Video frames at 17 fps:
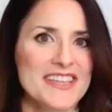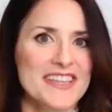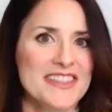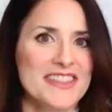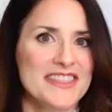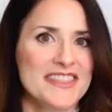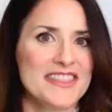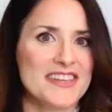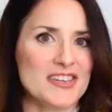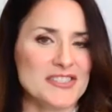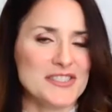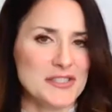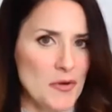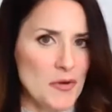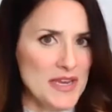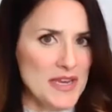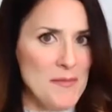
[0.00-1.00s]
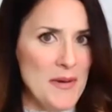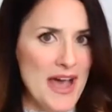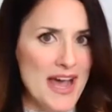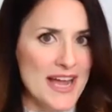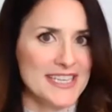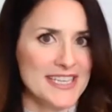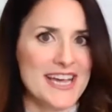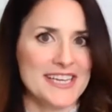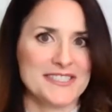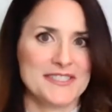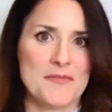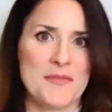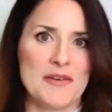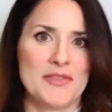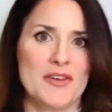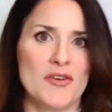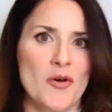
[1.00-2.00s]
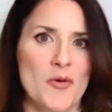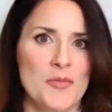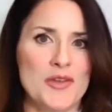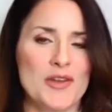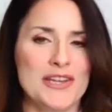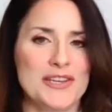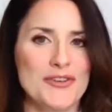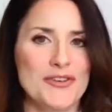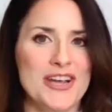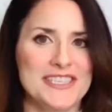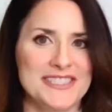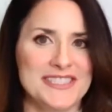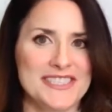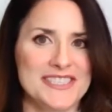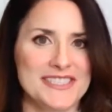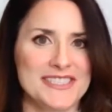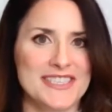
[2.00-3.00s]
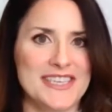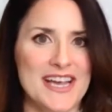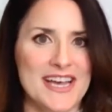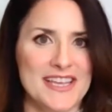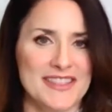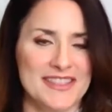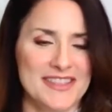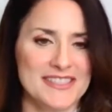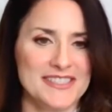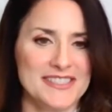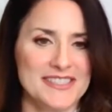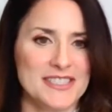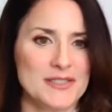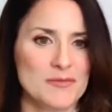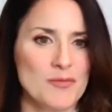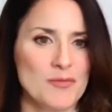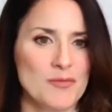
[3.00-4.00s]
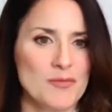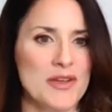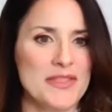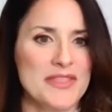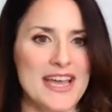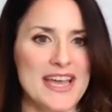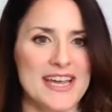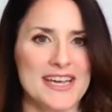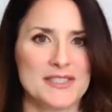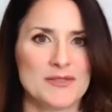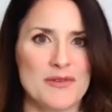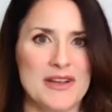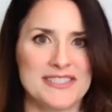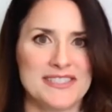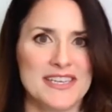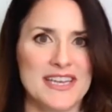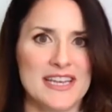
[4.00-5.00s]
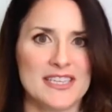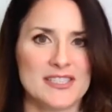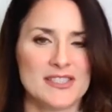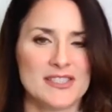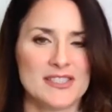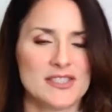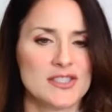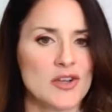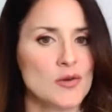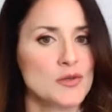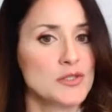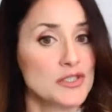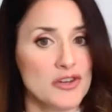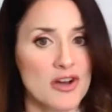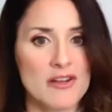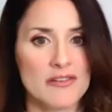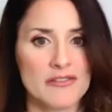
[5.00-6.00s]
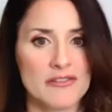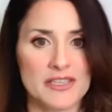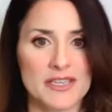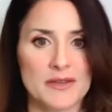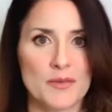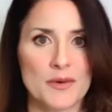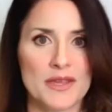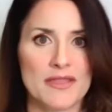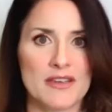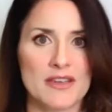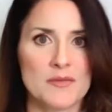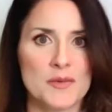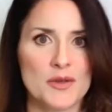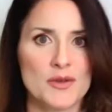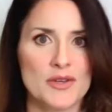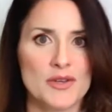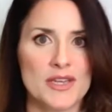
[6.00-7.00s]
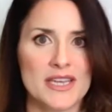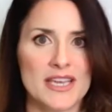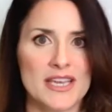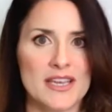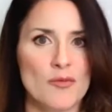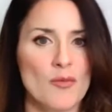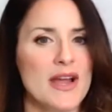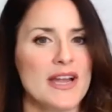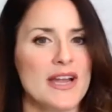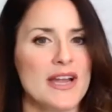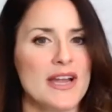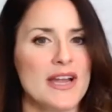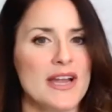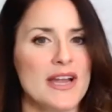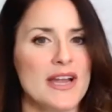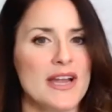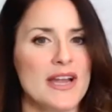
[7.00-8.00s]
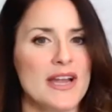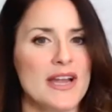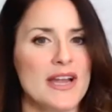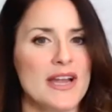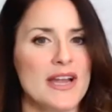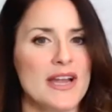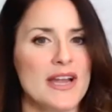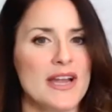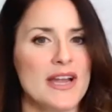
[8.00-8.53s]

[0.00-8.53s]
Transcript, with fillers: There are so many podcasts about the opioid crisis, yet this is one that has resonated so strongly with the community. Why that is?